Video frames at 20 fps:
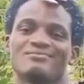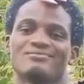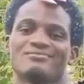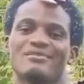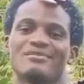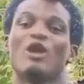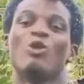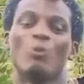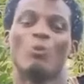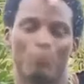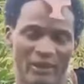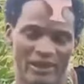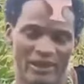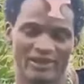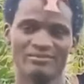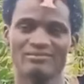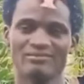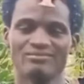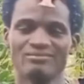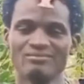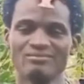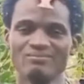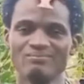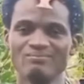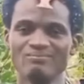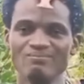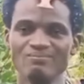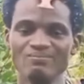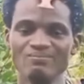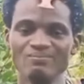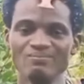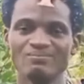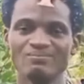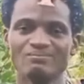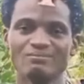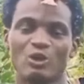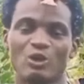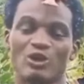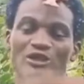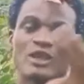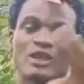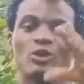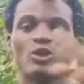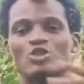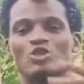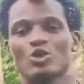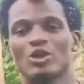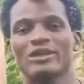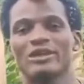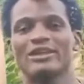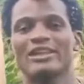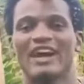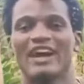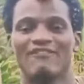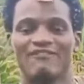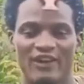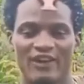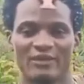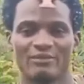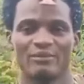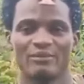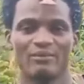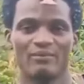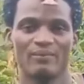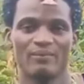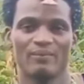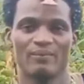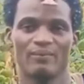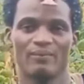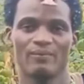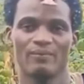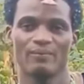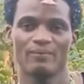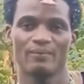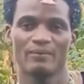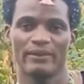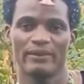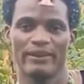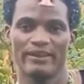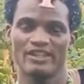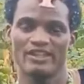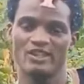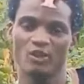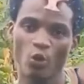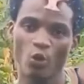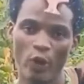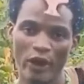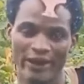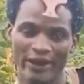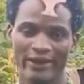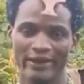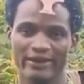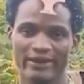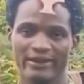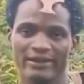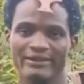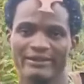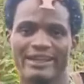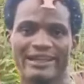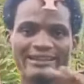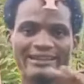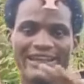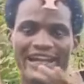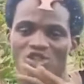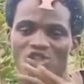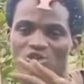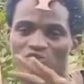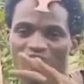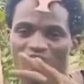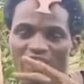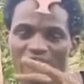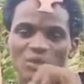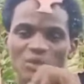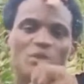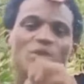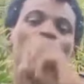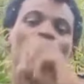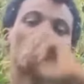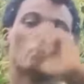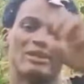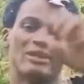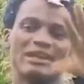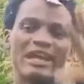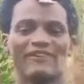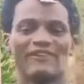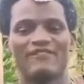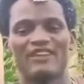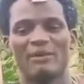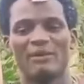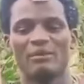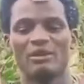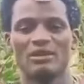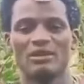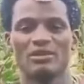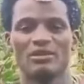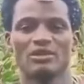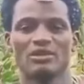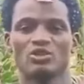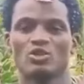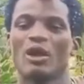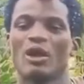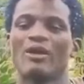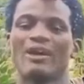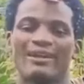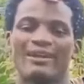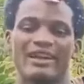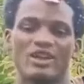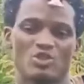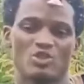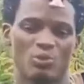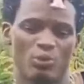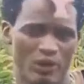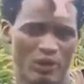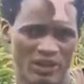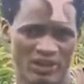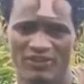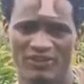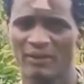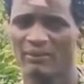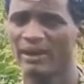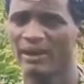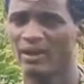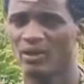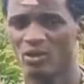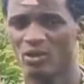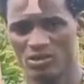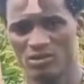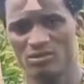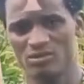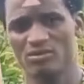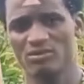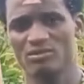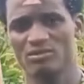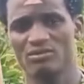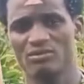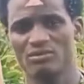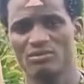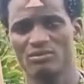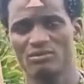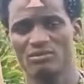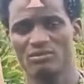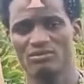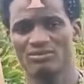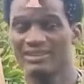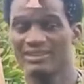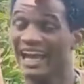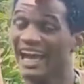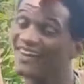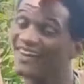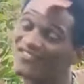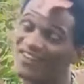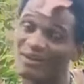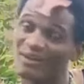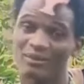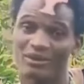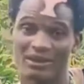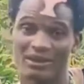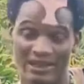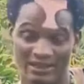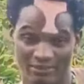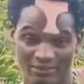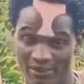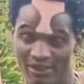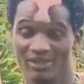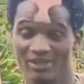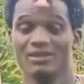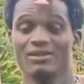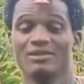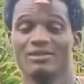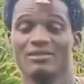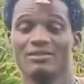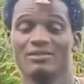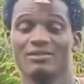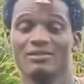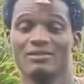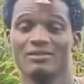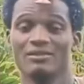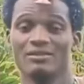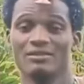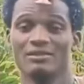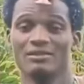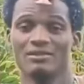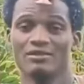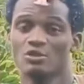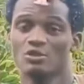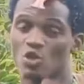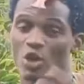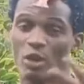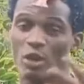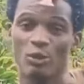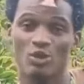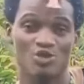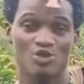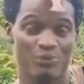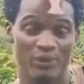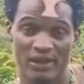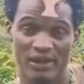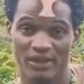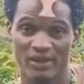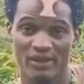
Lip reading: I will pay. Because I know it's only that farm. It's the way that they are surviving with their family. So how can I spoil the farm I run? They have family like me. So I must pay.